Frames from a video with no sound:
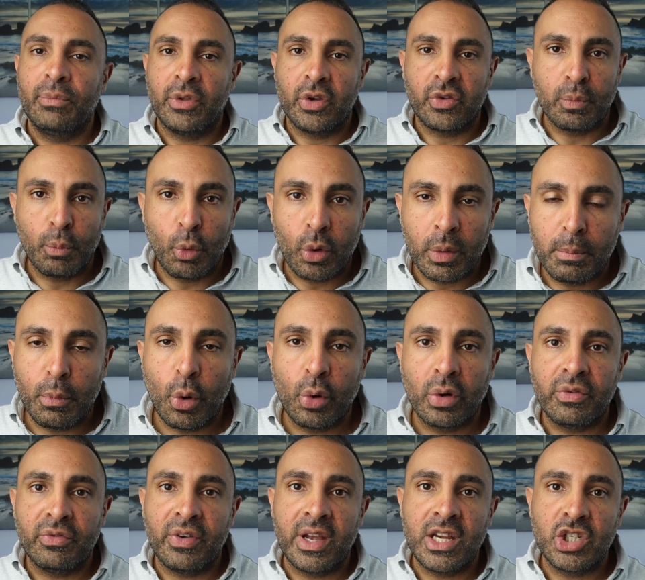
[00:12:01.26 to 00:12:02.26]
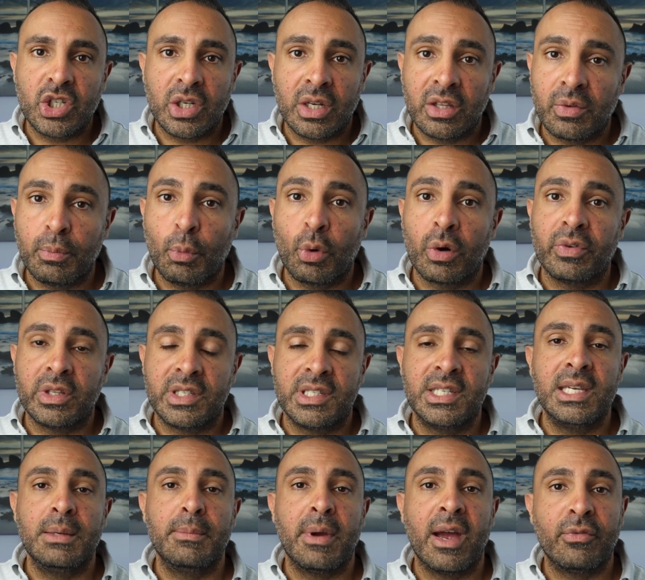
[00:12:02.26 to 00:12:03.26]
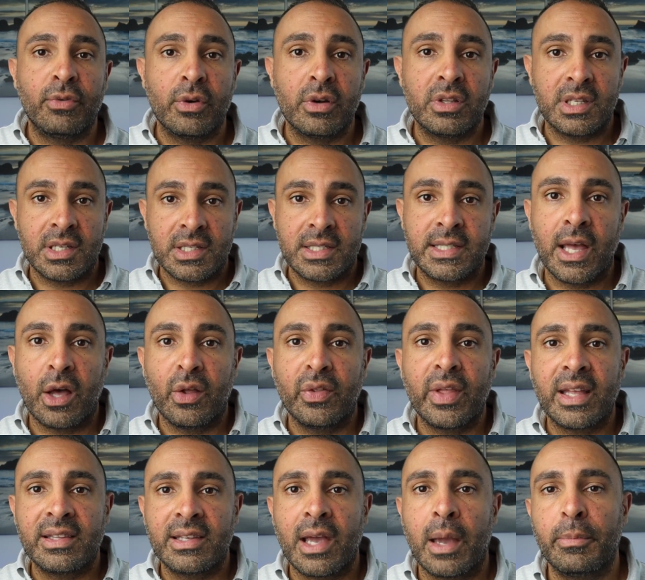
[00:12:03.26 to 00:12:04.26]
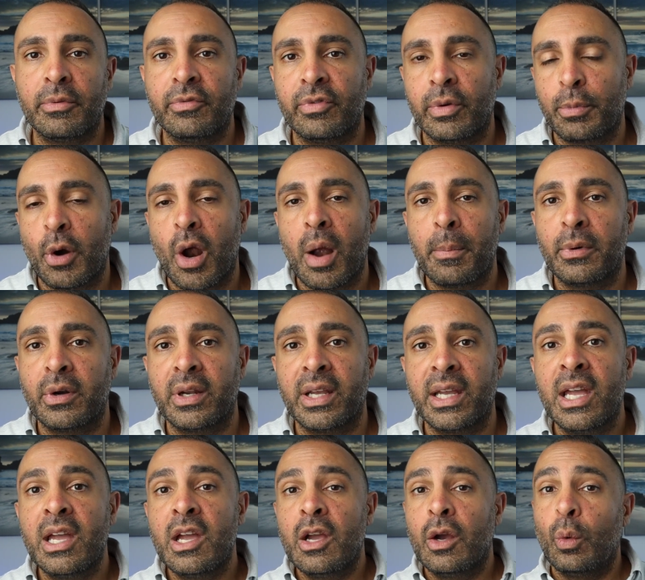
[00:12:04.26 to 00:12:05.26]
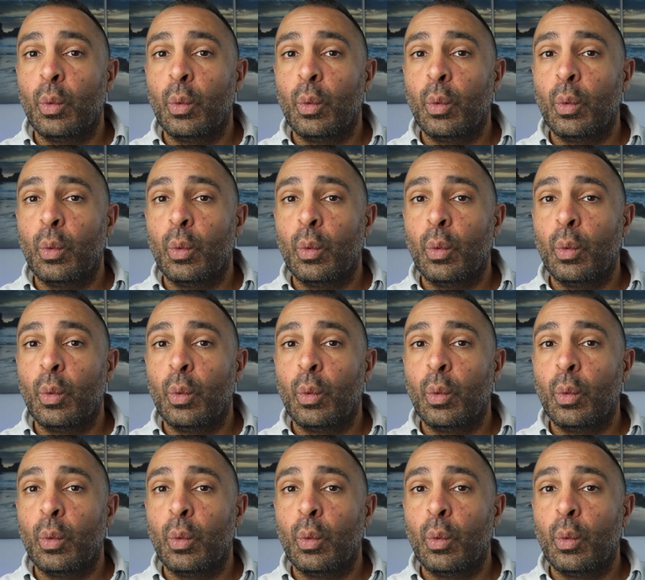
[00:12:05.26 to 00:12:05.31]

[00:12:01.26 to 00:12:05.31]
There's more motivation. It's more of a team effort to sell that type of a property,